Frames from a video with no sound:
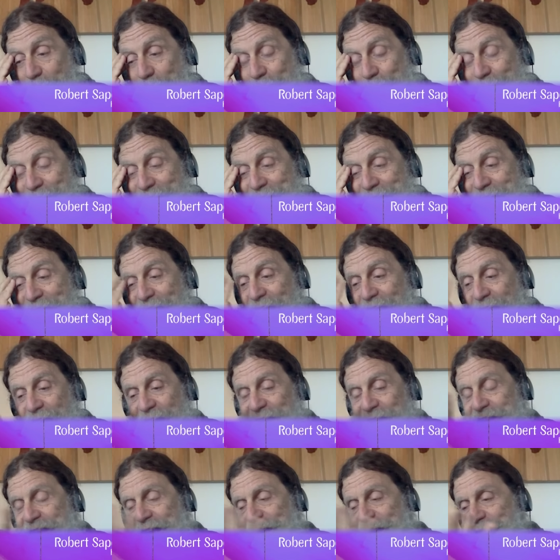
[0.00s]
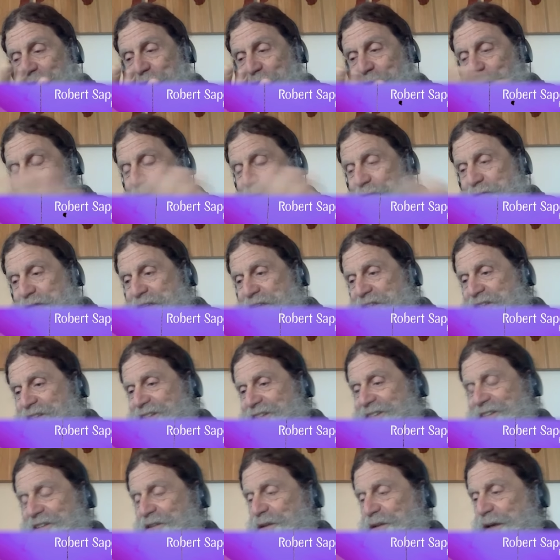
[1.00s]
and I, I don't know if
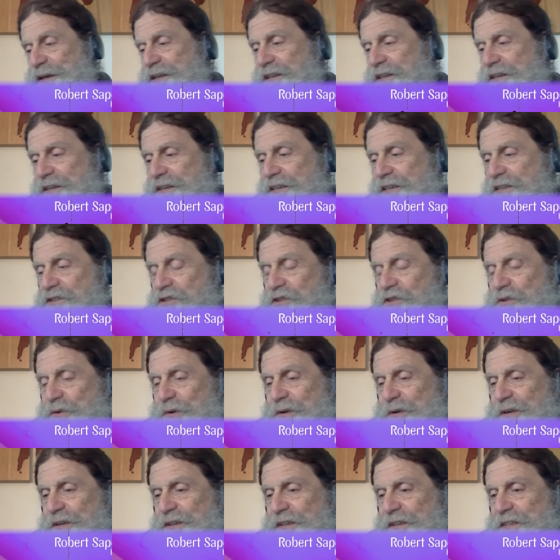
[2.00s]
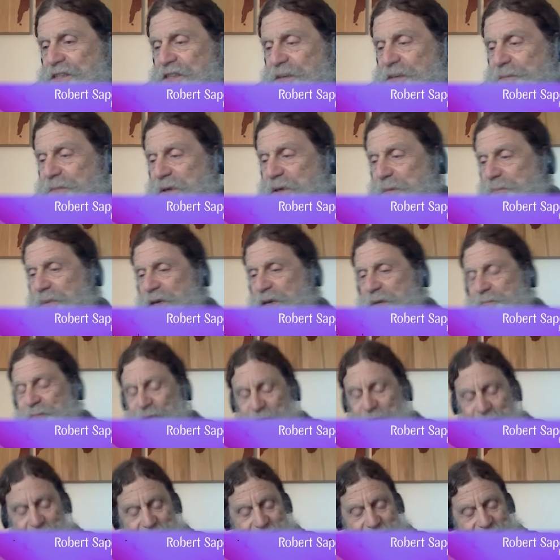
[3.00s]
it's like historically something
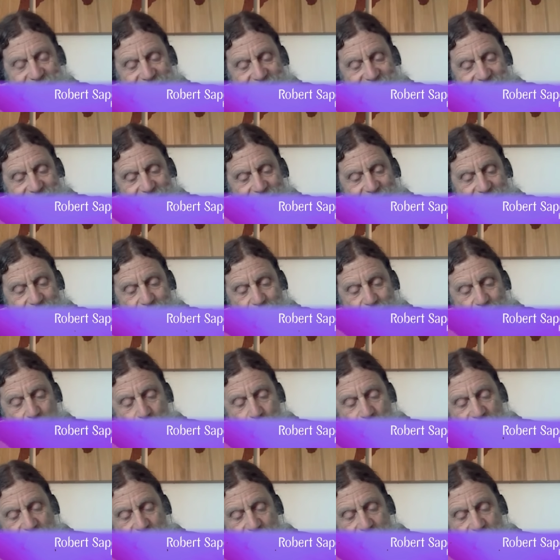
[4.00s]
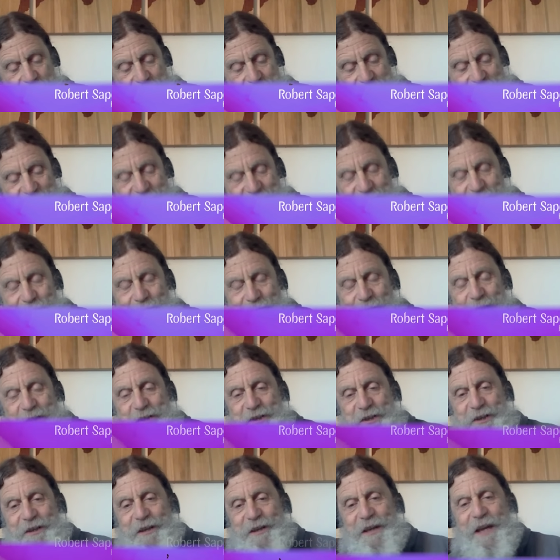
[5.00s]
people are aware of much in
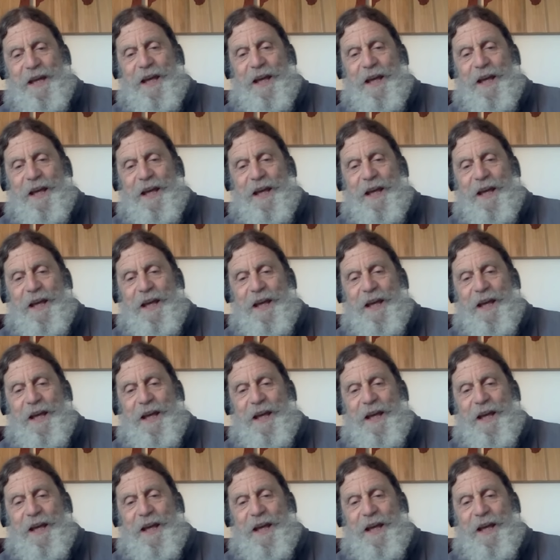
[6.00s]
Russia,